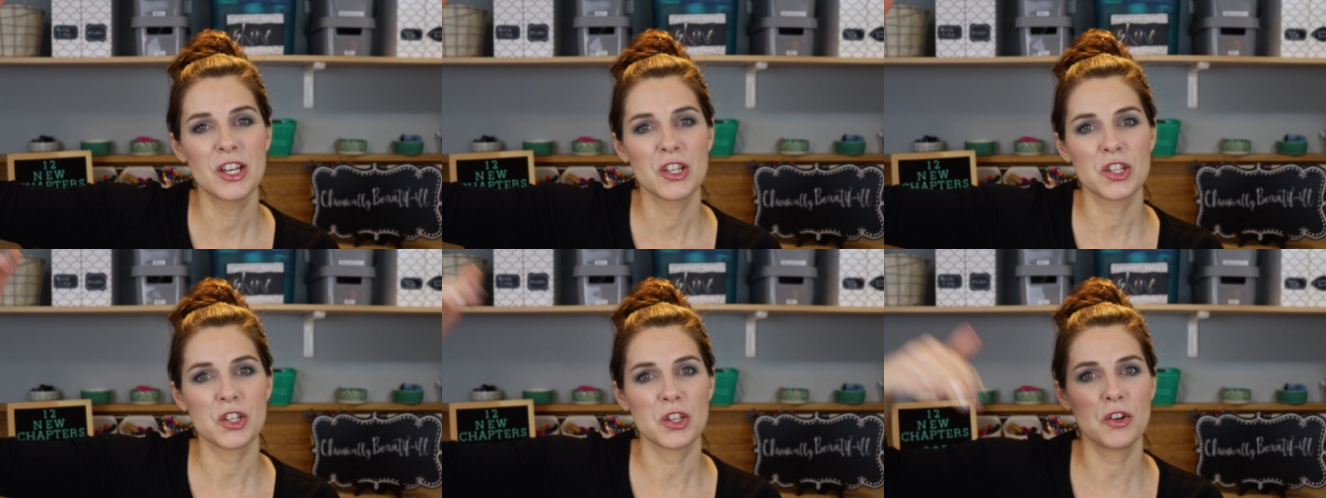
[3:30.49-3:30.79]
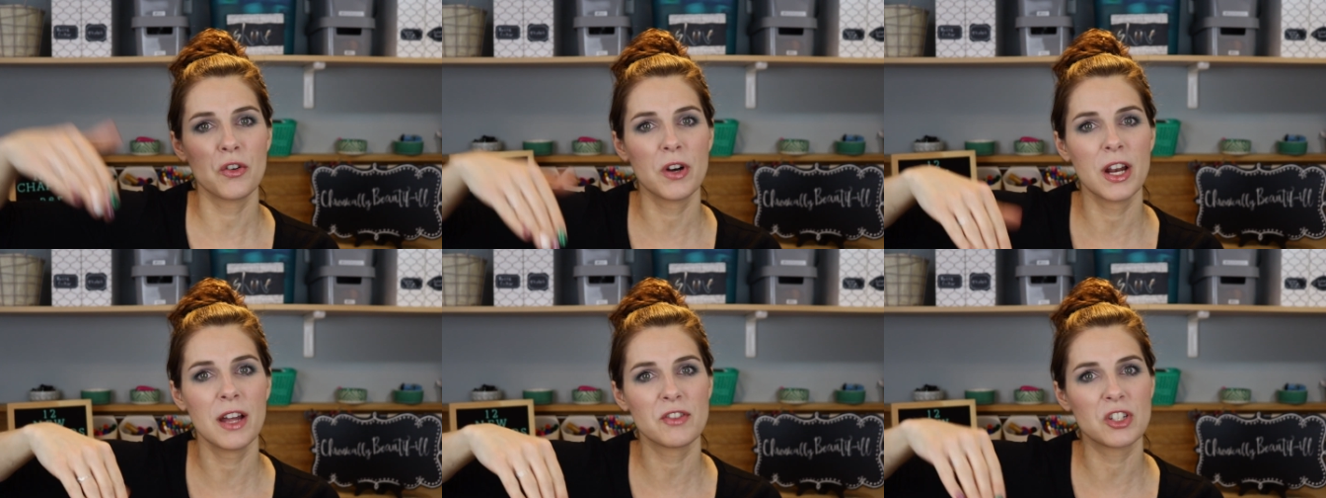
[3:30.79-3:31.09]
So you
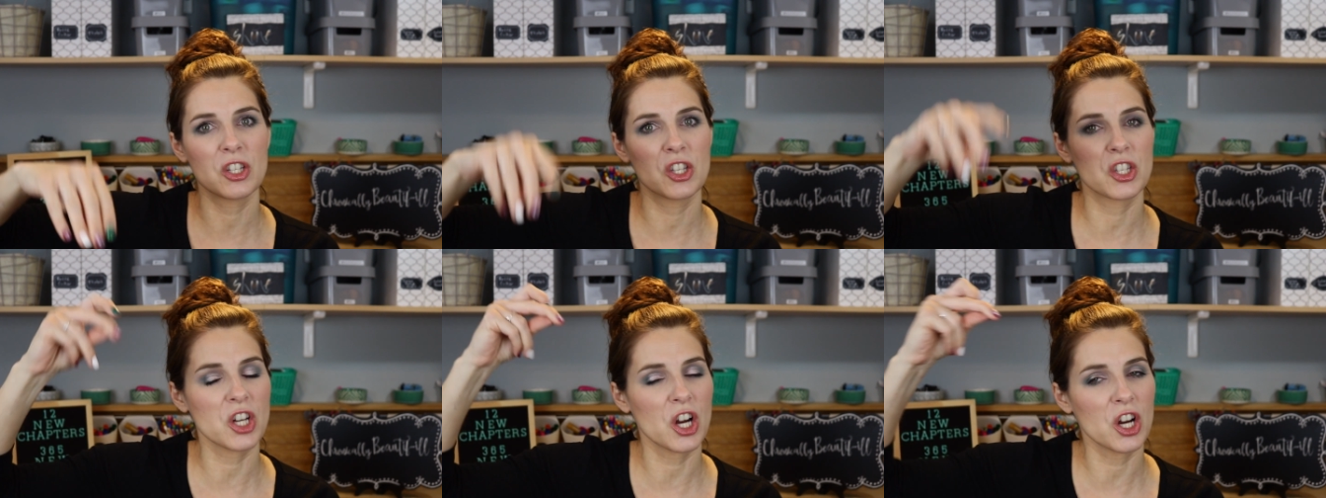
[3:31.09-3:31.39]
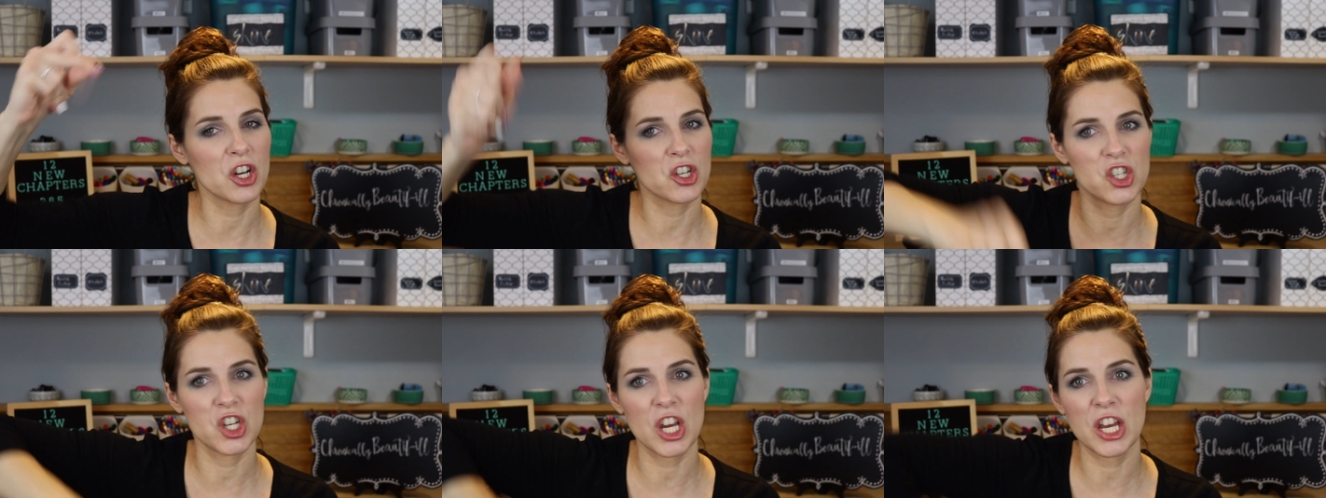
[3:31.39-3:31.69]
don't have to
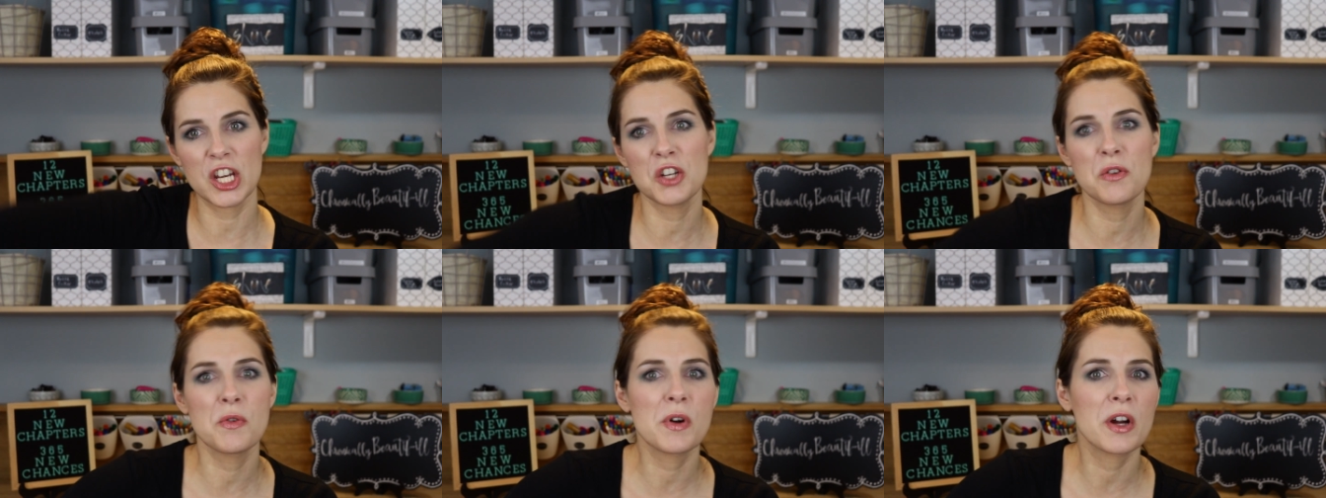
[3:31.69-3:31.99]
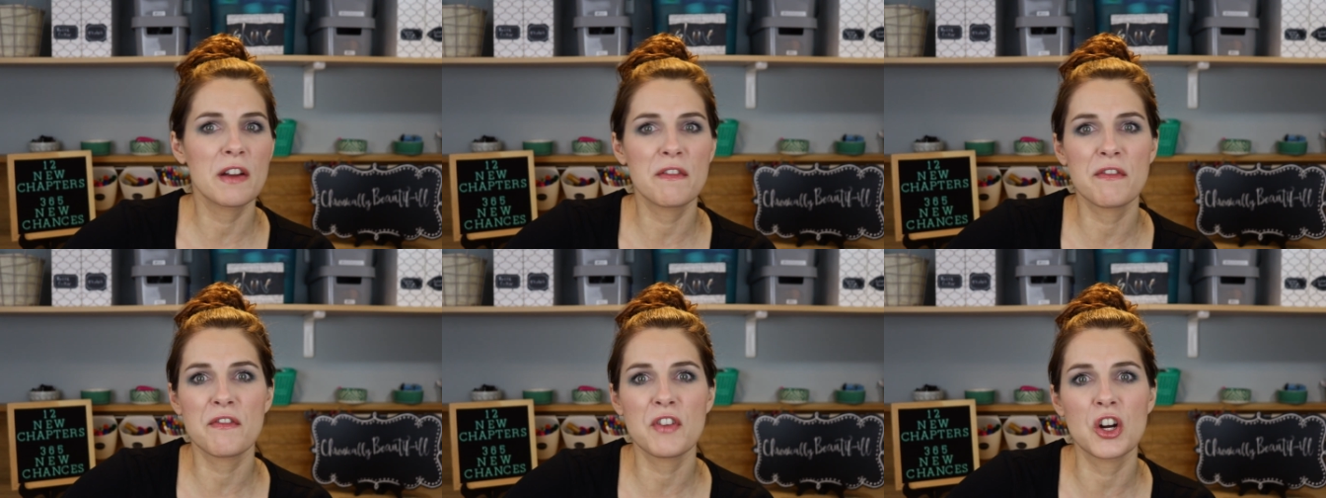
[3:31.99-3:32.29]
start
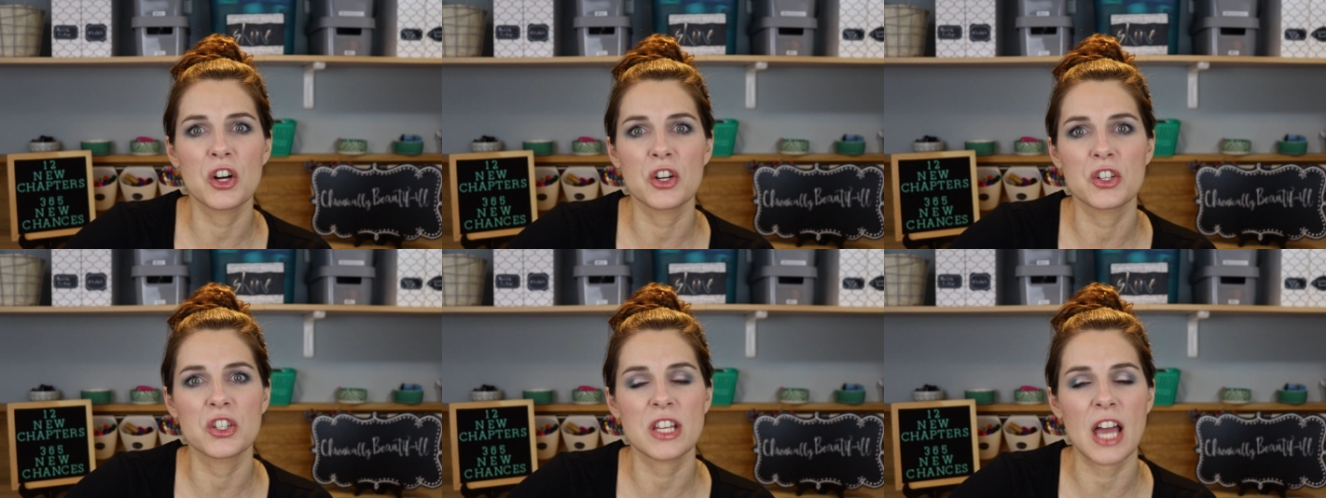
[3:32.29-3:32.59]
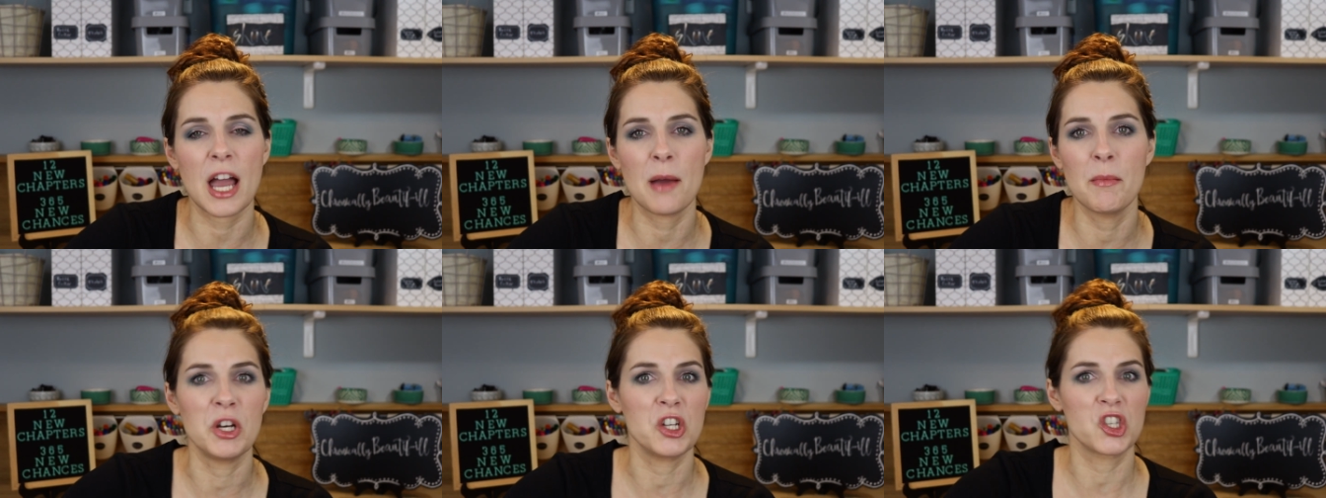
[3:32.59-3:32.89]
January
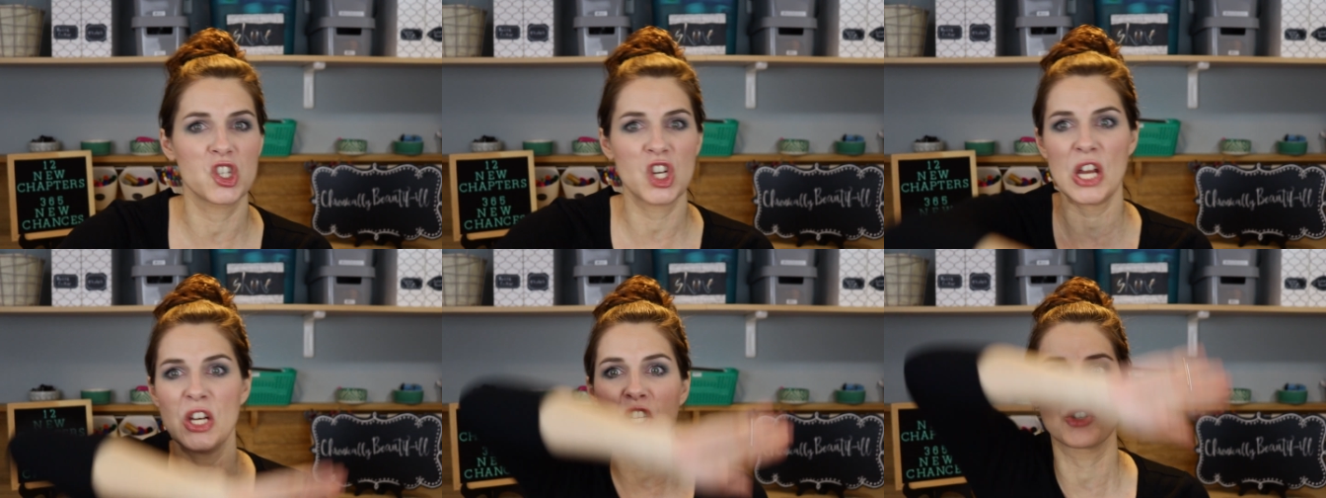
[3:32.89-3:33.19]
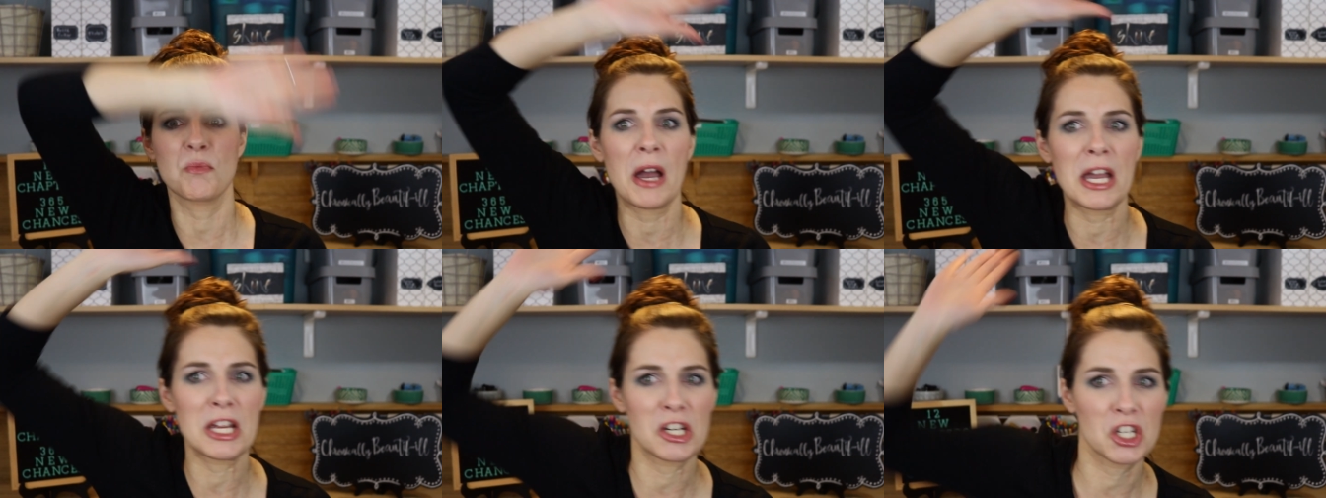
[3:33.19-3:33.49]
1st, I'm going to
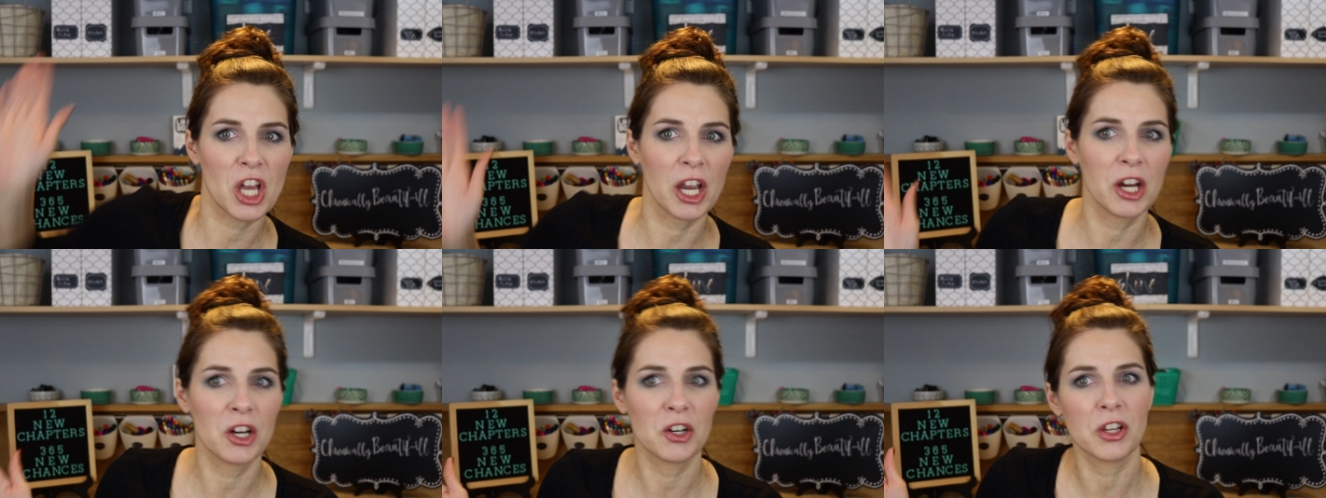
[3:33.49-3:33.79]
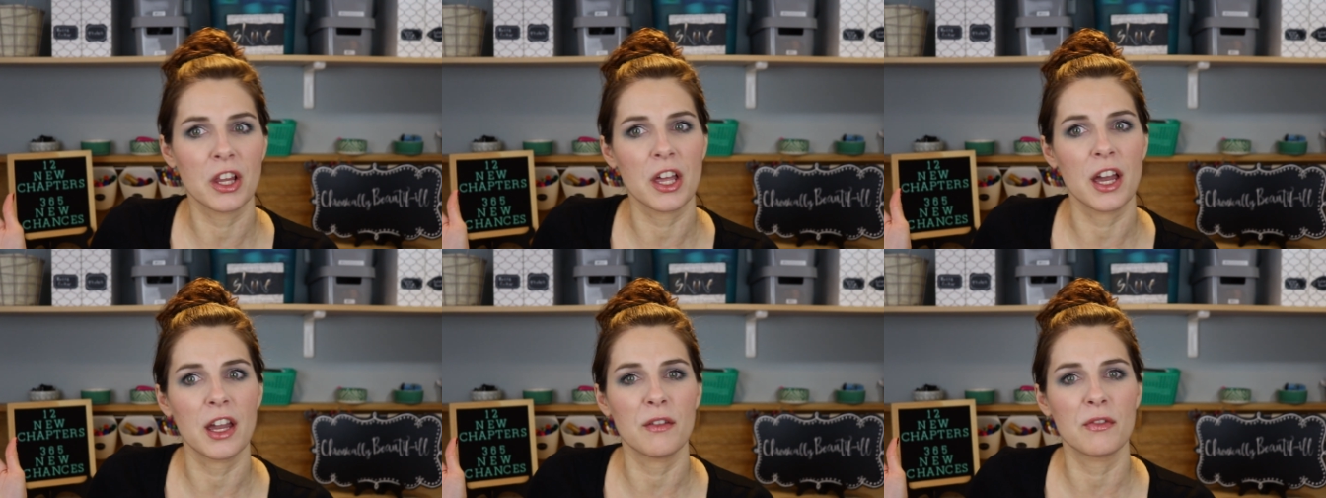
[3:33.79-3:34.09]
change my entire
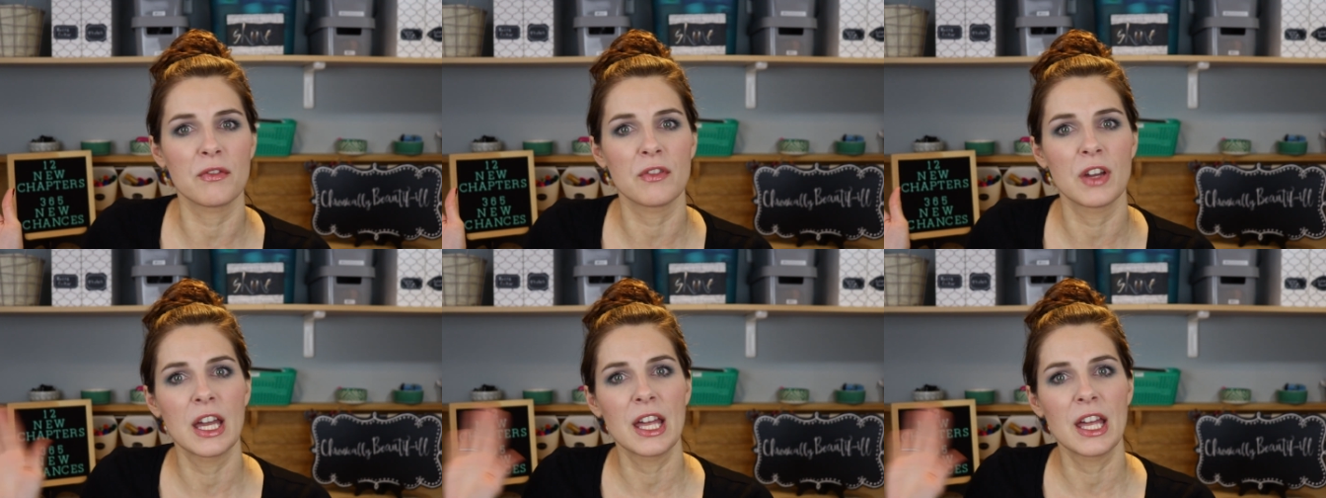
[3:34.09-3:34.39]
life.